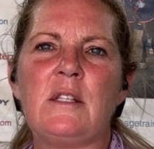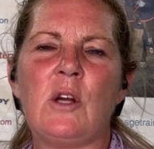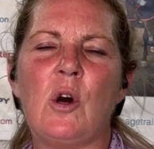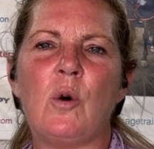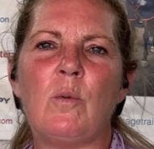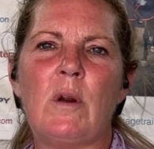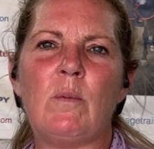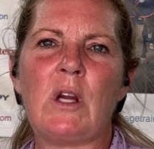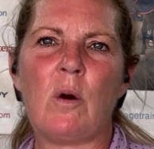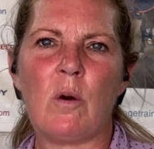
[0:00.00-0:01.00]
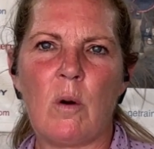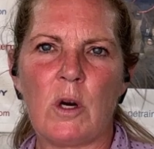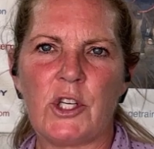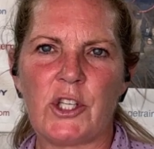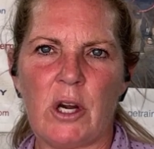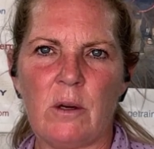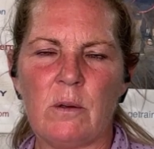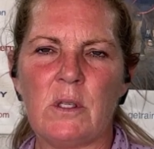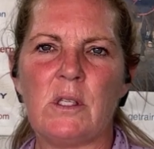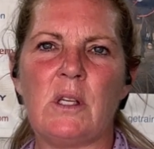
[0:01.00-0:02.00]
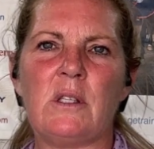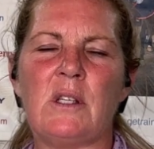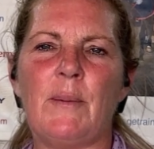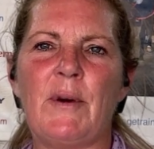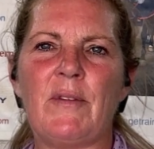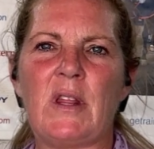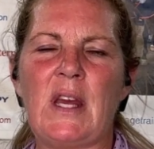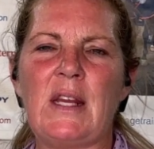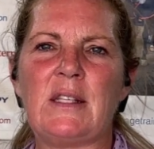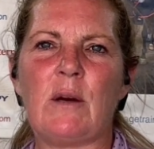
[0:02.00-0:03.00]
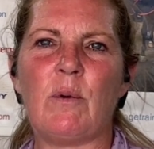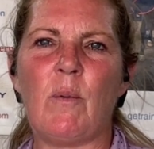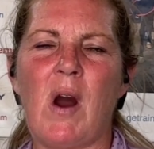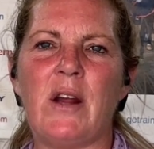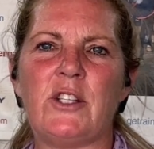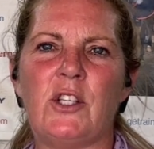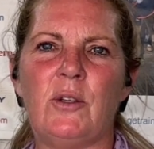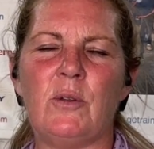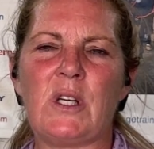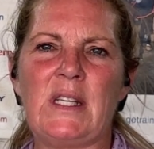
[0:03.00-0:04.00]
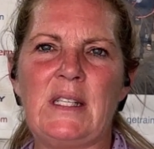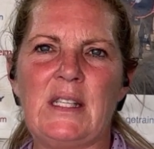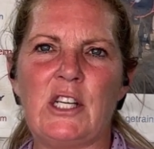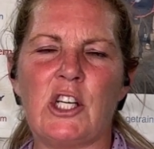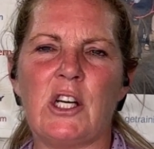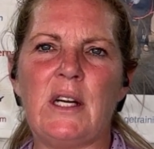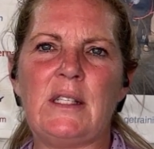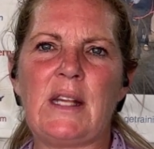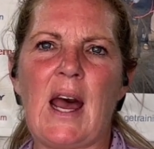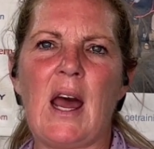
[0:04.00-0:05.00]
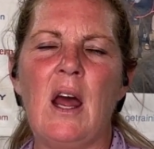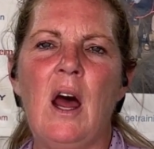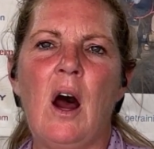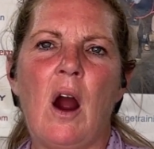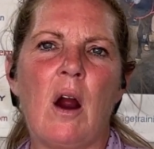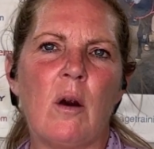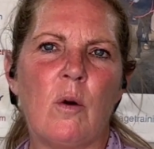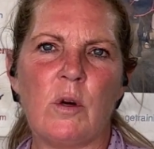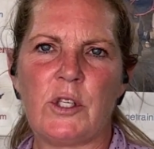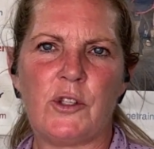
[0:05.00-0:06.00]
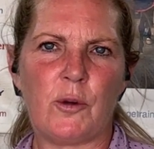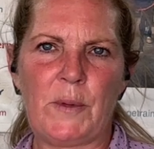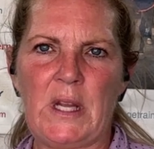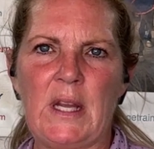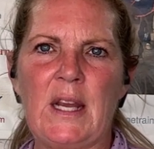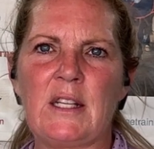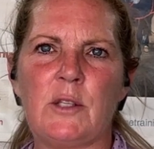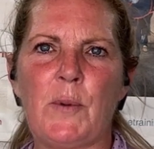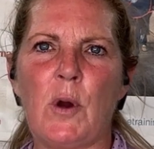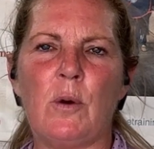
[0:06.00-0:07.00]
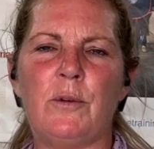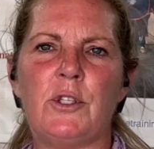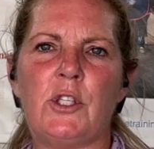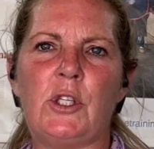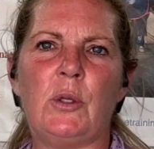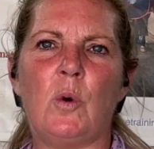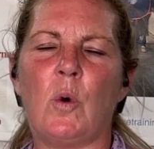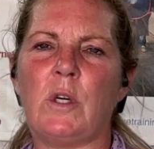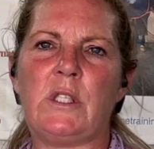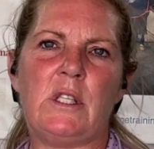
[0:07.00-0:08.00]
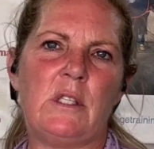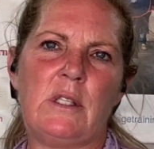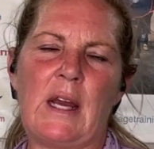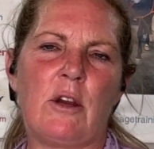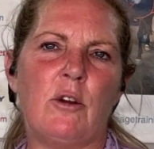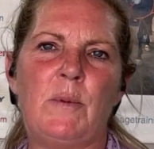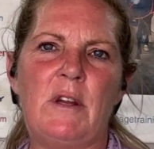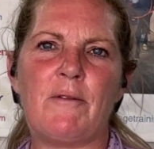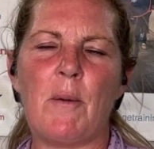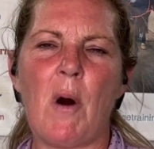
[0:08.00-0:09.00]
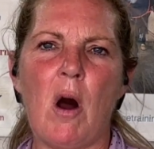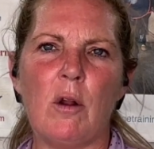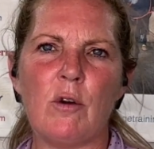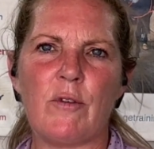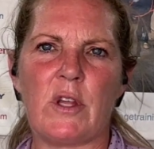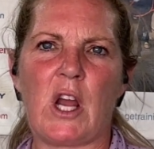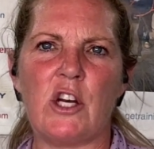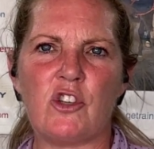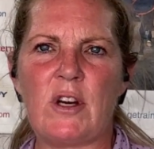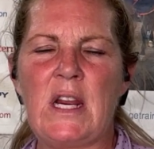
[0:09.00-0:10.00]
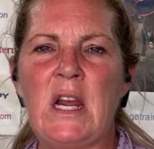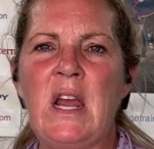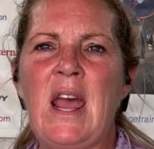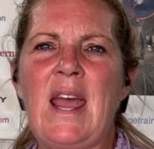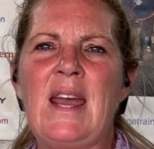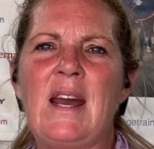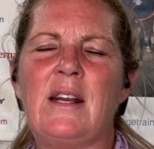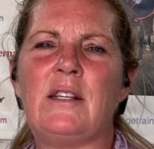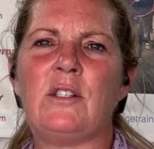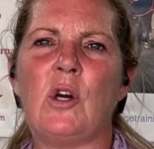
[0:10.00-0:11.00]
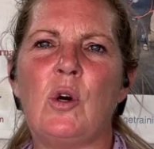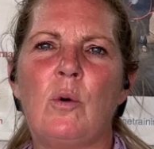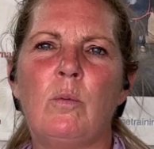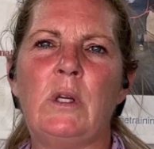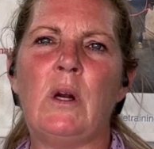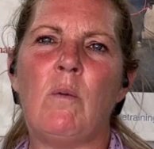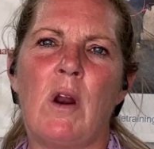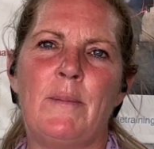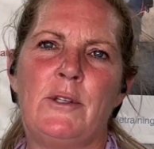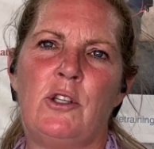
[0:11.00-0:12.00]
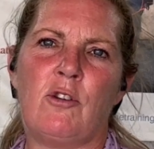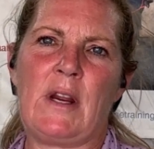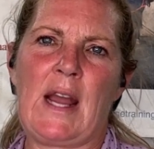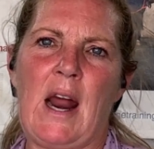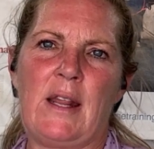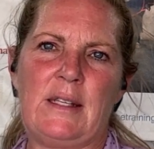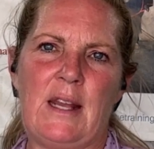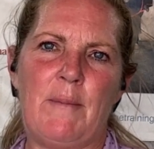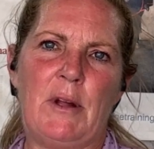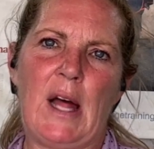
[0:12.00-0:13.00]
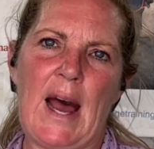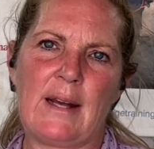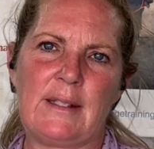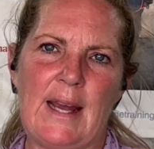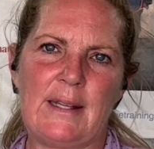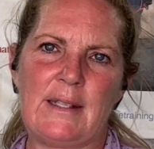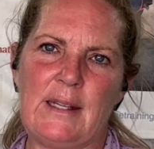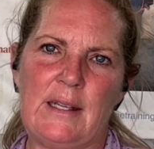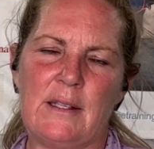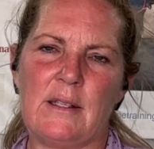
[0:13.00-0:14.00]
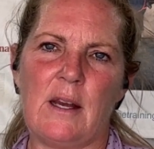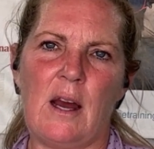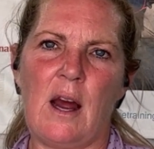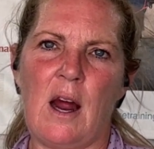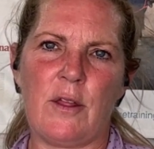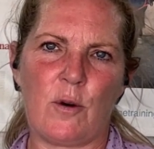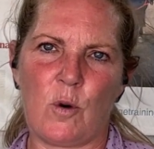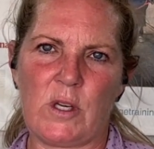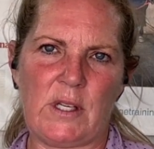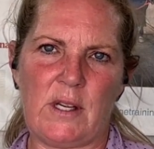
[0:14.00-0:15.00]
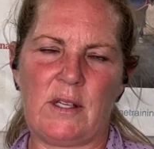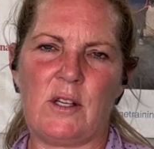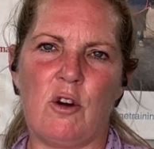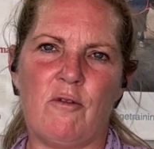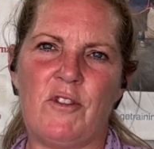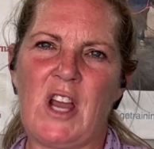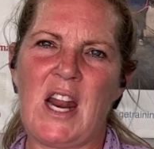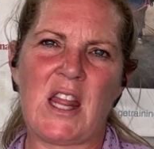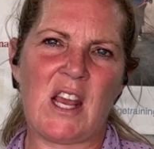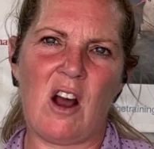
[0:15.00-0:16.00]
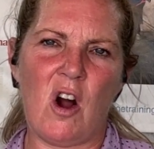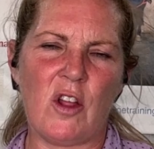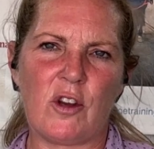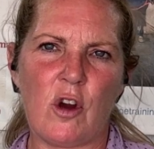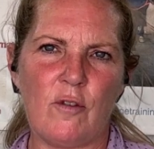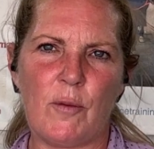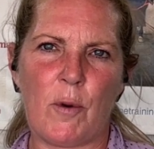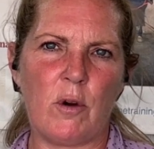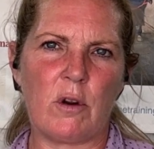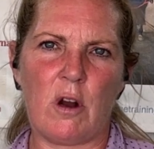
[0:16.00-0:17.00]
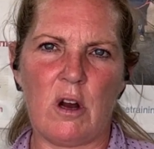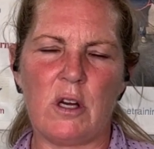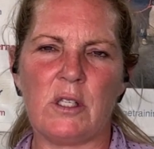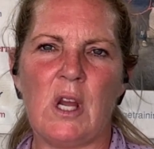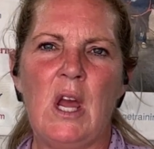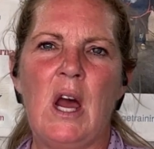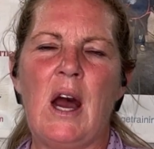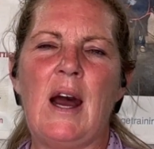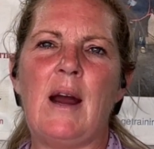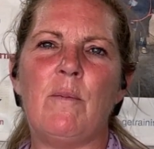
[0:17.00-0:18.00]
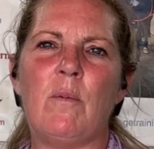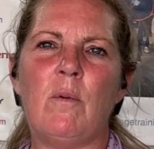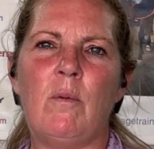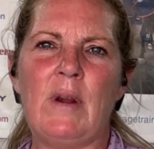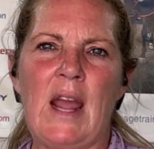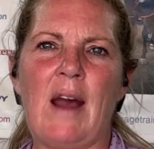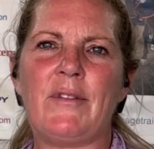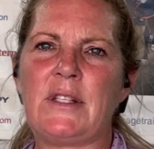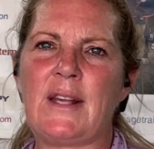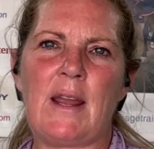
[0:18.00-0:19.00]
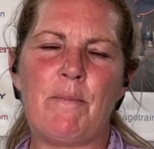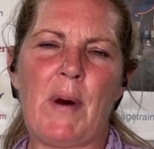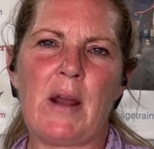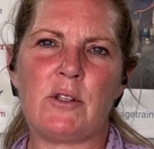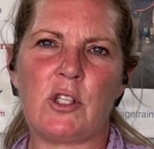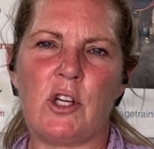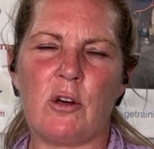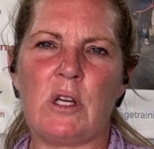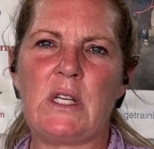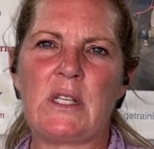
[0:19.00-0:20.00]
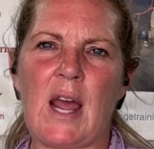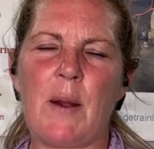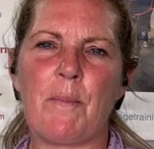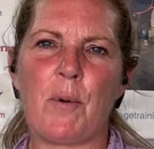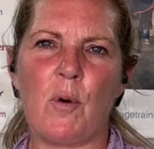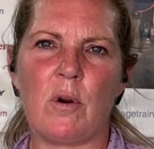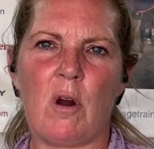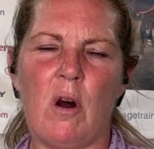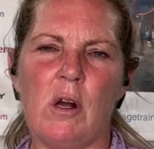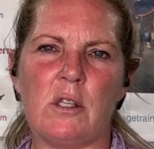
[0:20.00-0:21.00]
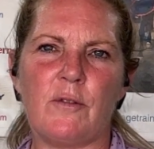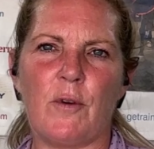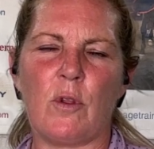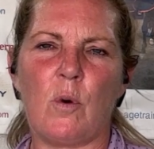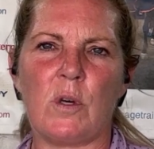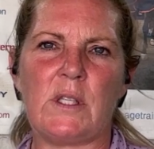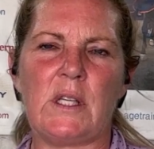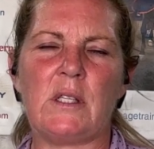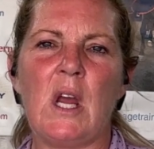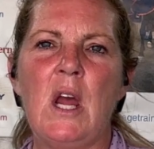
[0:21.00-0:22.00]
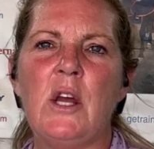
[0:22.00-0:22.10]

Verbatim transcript: So when we go to horse shows, some of the things that we want to consider is that our horses are being exposed to horses that could be from all over the country. And so we don't want them to drink out of the same glass as these other horses. So if you kind of think of all the COVID protocols, um, we have the same biosecurity type protocols for the horses.